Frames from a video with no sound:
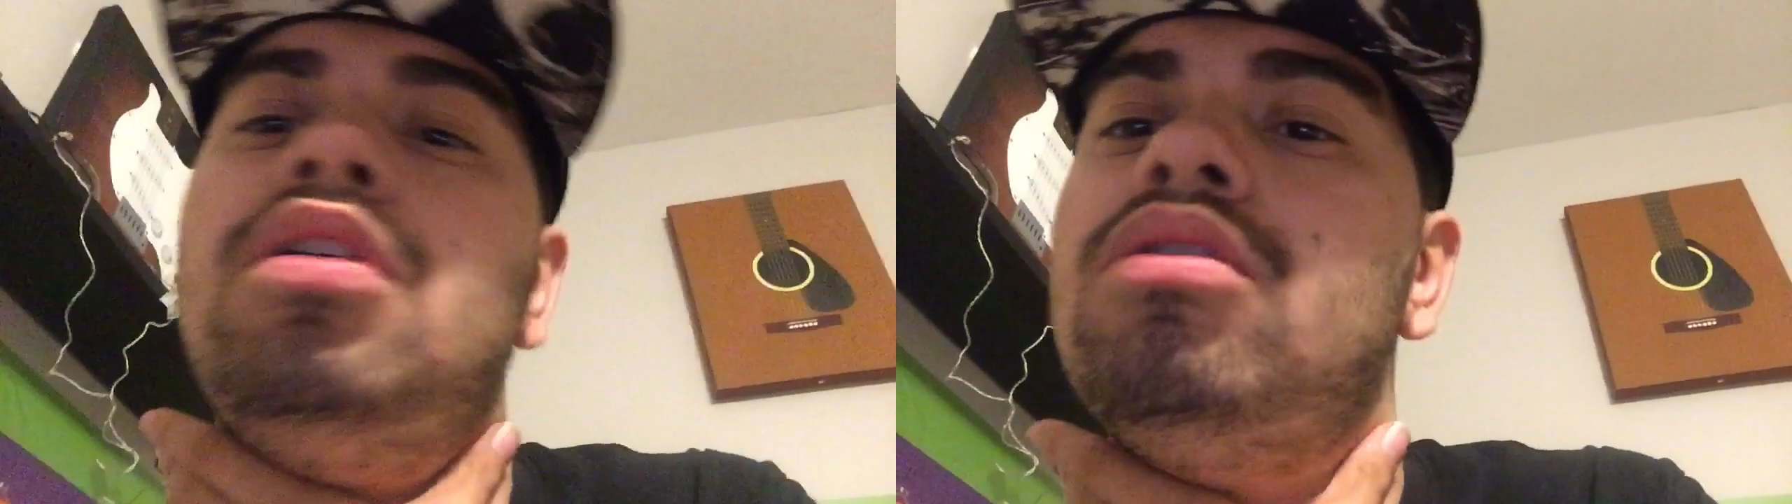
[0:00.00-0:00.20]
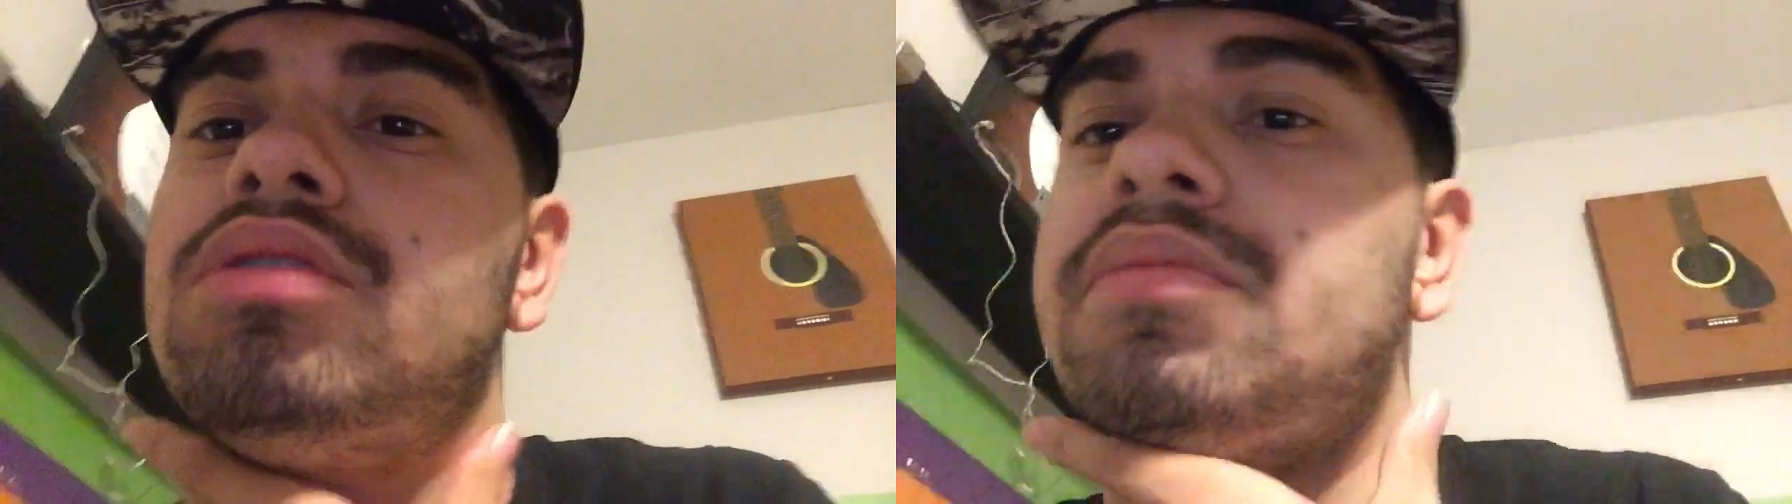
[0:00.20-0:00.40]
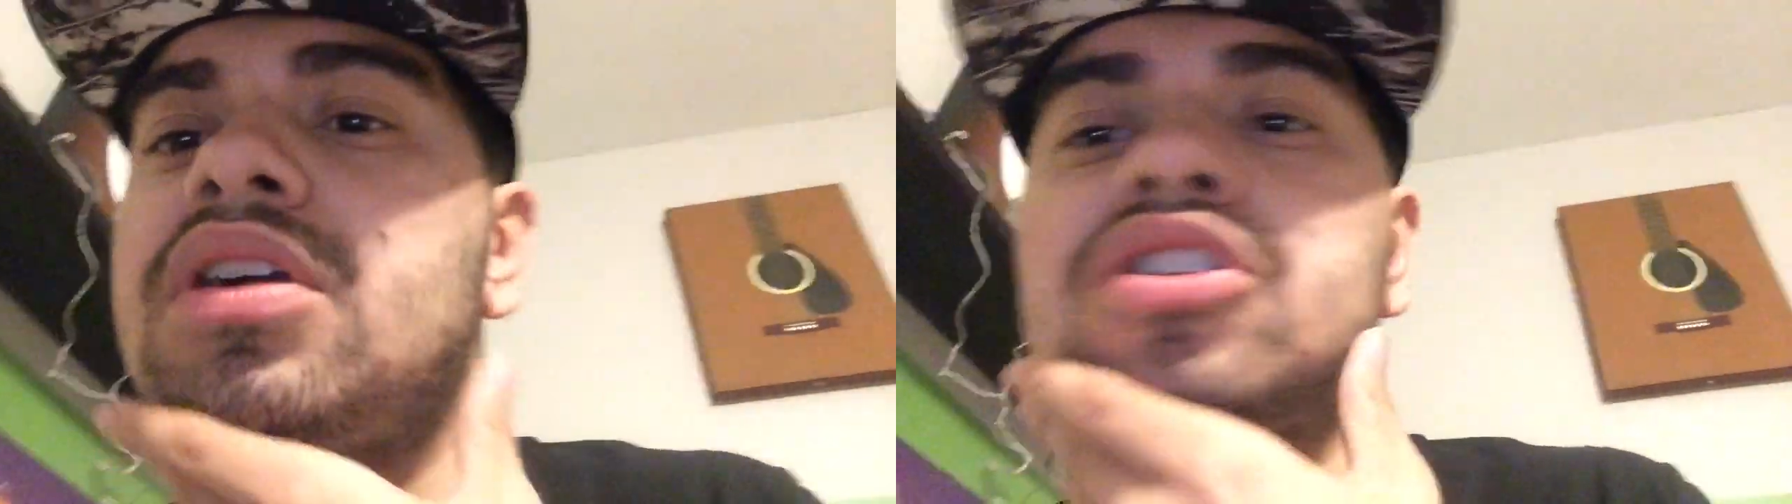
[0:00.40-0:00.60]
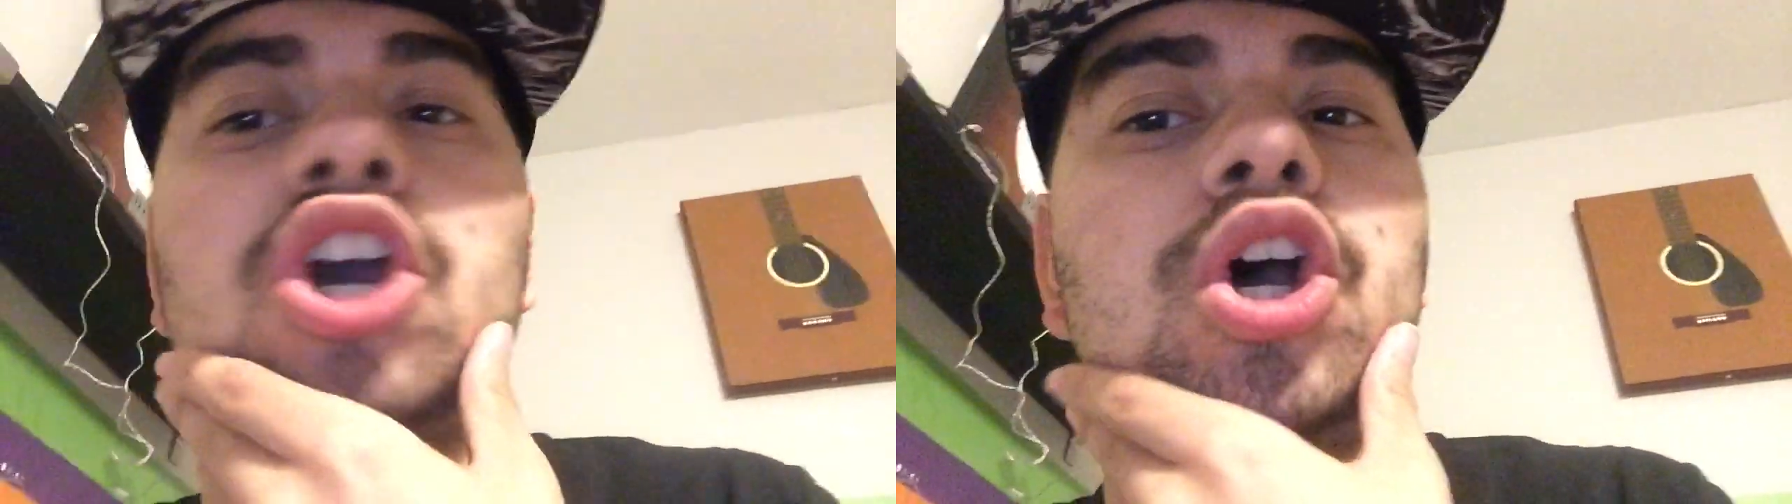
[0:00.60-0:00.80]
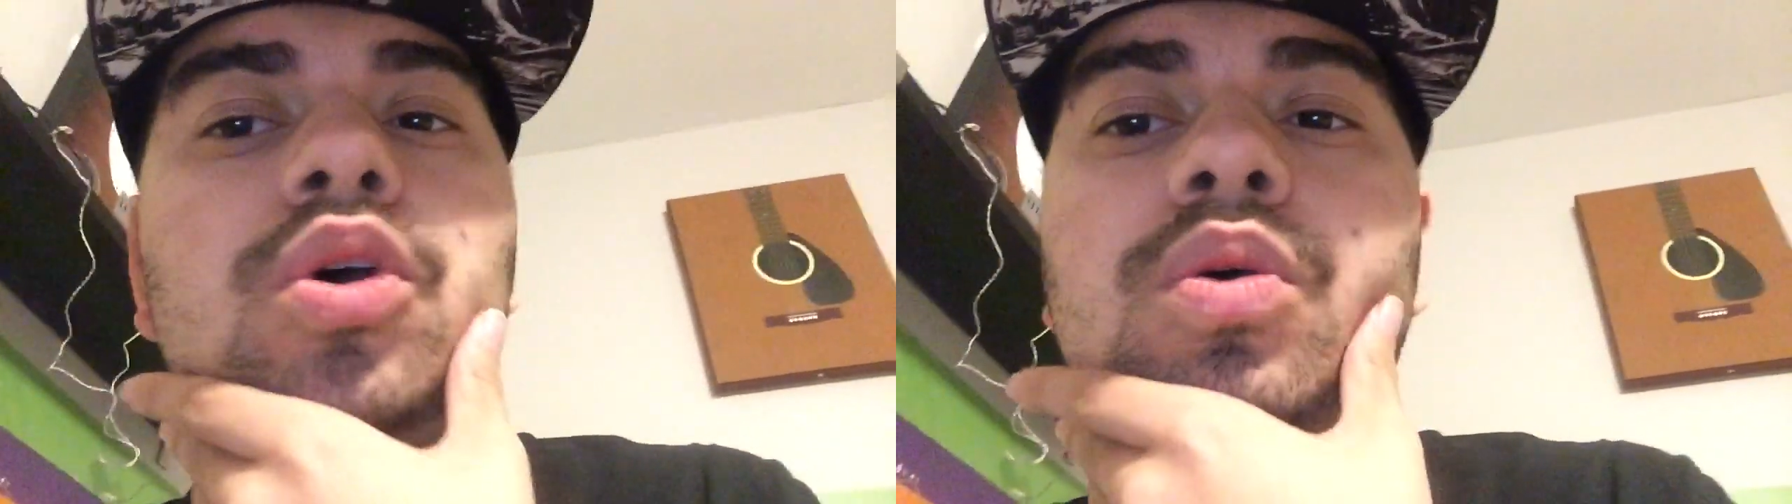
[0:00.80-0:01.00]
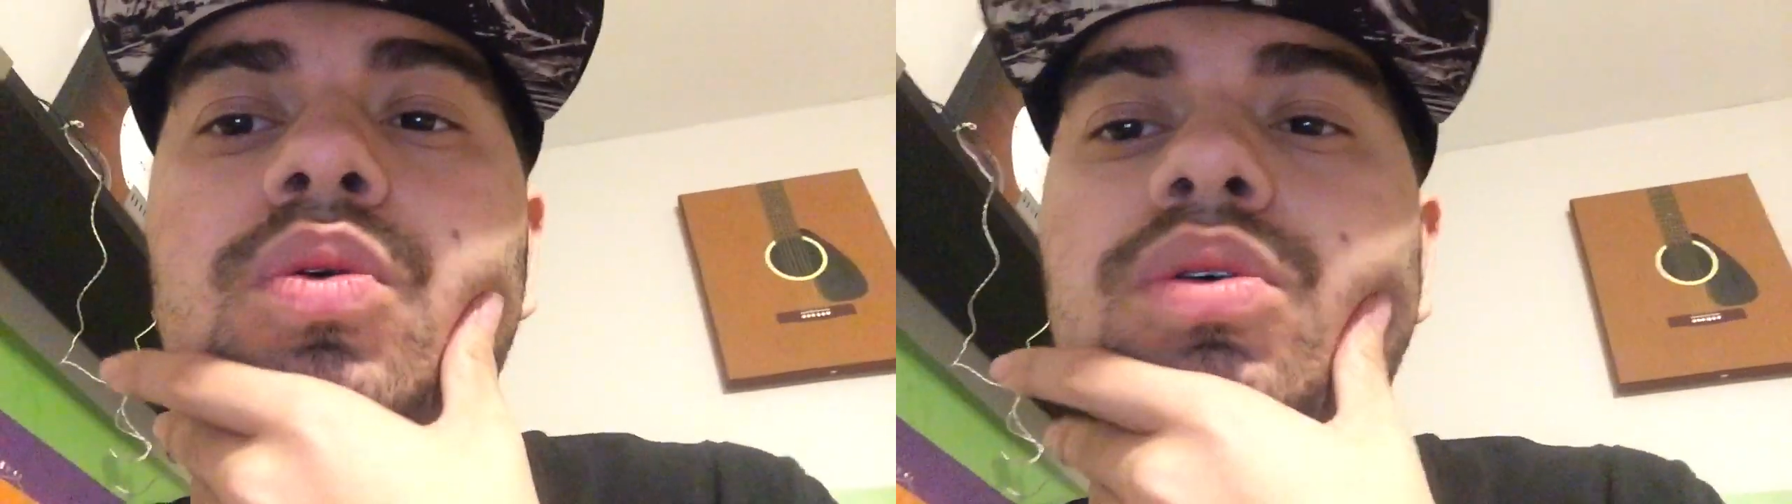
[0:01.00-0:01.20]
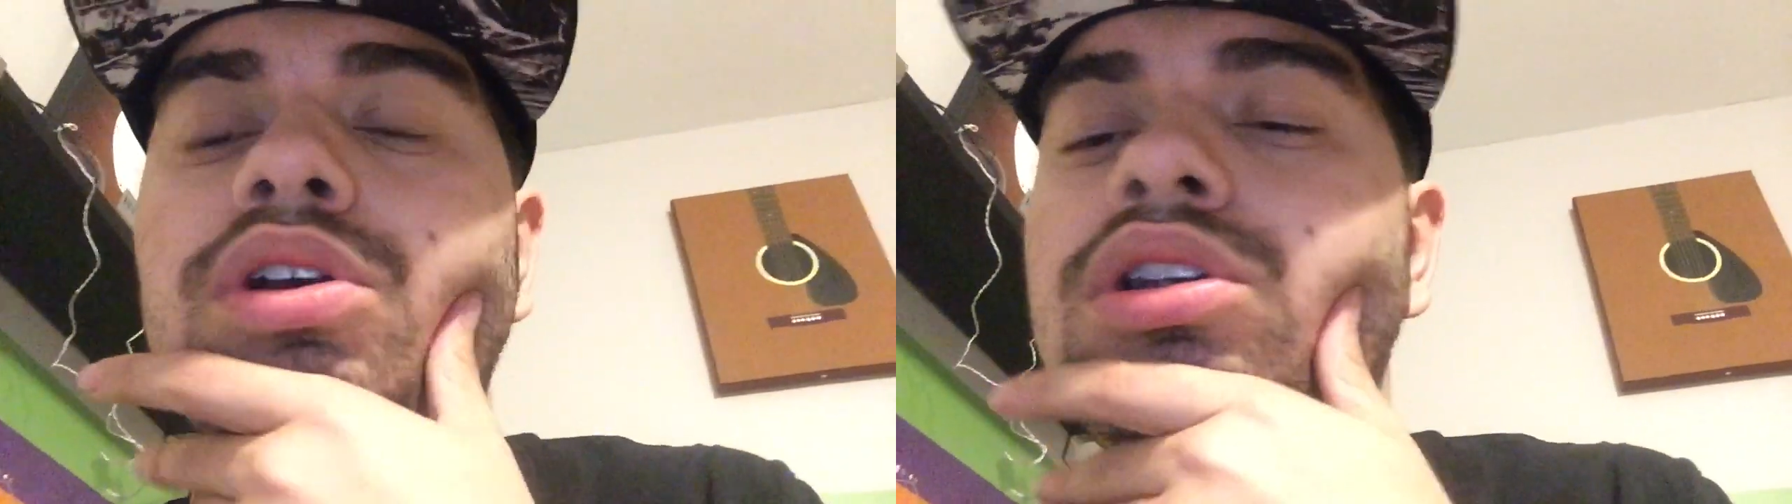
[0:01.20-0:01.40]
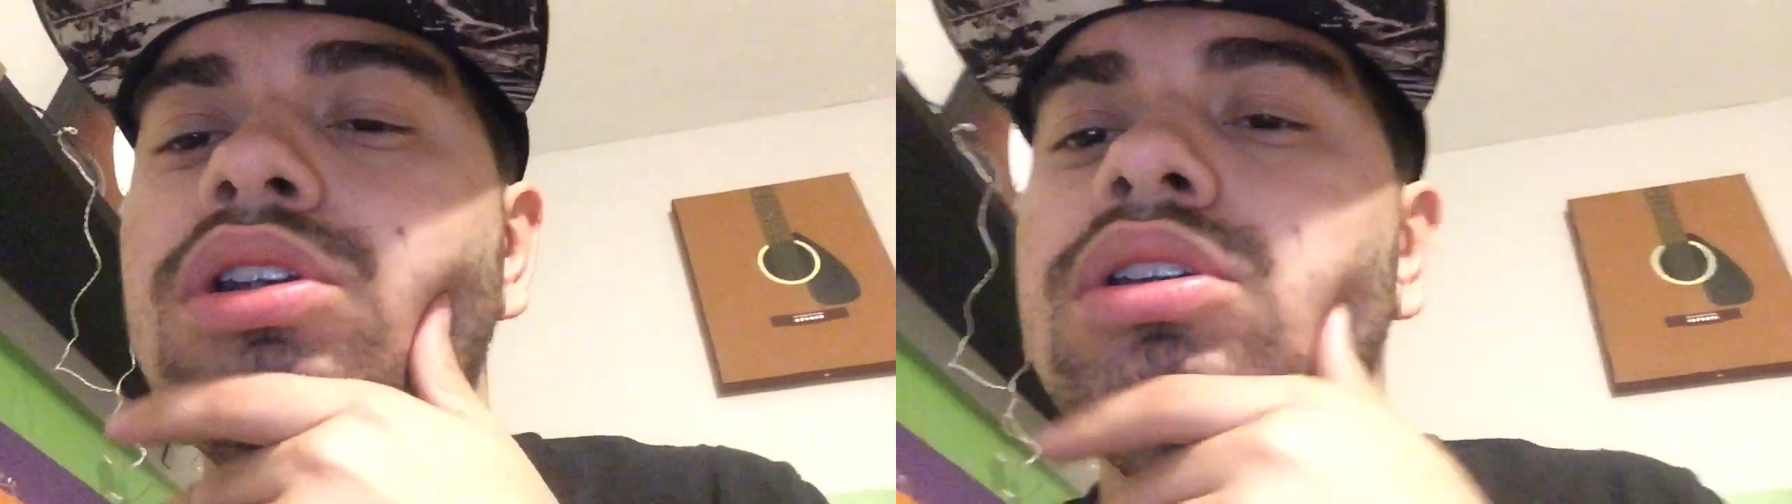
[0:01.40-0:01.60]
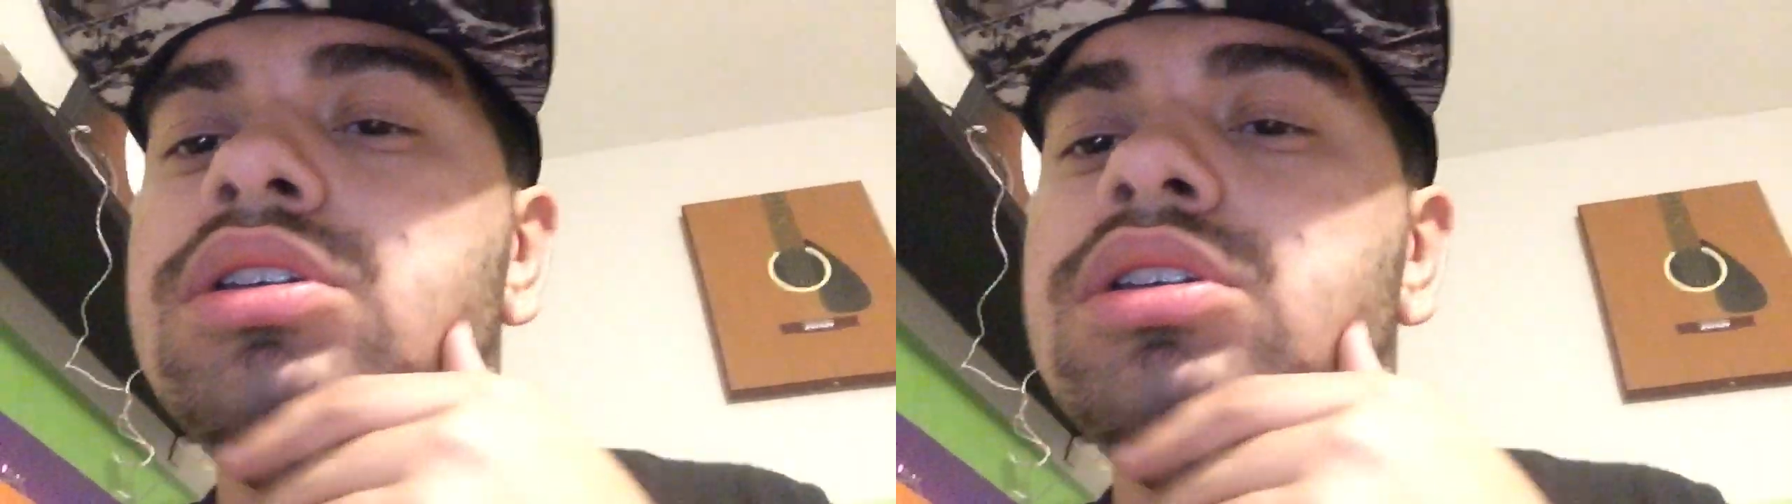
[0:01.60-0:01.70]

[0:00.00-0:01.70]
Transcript: Pokemon Go or